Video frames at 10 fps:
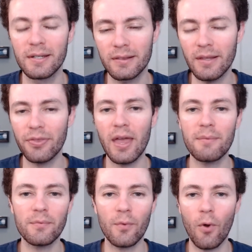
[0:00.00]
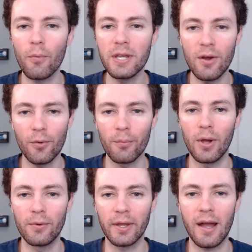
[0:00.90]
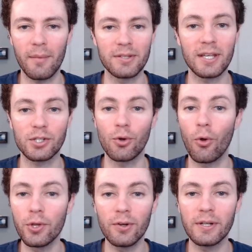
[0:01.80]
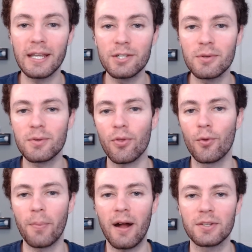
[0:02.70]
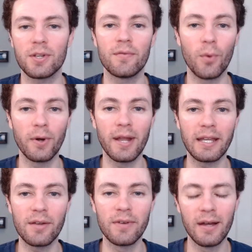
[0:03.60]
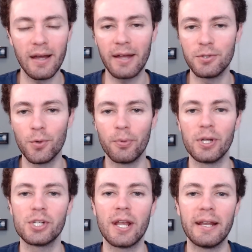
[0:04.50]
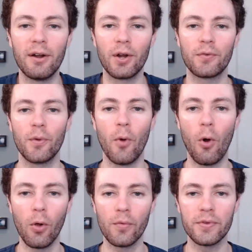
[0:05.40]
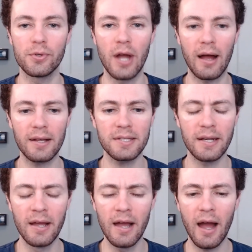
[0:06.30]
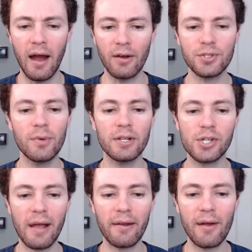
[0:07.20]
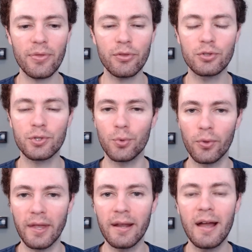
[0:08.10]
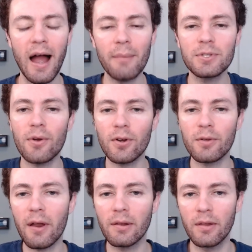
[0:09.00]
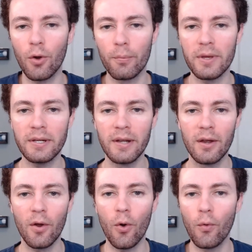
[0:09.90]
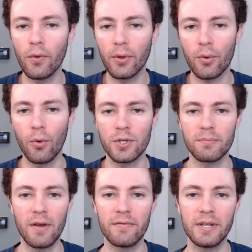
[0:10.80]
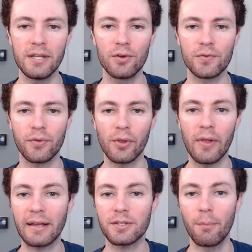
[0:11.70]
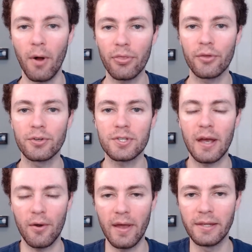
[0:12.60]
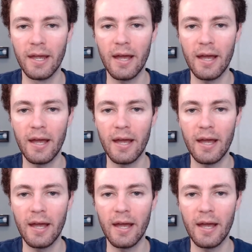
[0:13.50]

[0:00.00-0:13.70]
let that all be known below in the comment section. All your engagements, whether they're positive or negative, I do appreciate hearing from all of you guys. And I also want to shout out the tool that I've been talking about a little bit over the course of my videos for the last month or so, and